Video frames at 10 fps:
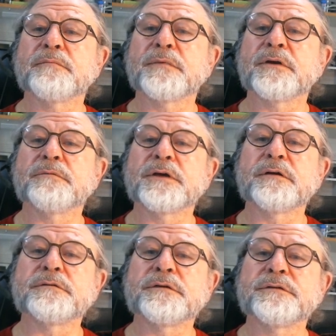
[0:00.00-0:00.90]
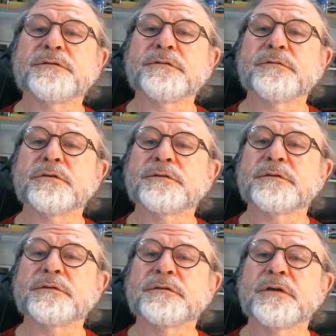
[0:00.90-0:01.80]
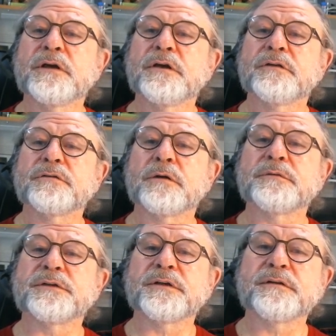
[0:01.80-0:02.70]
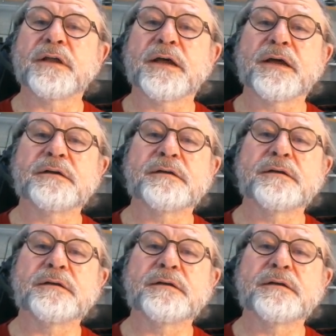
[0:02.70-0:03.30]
there we go, DC voltage. So I'm going to take that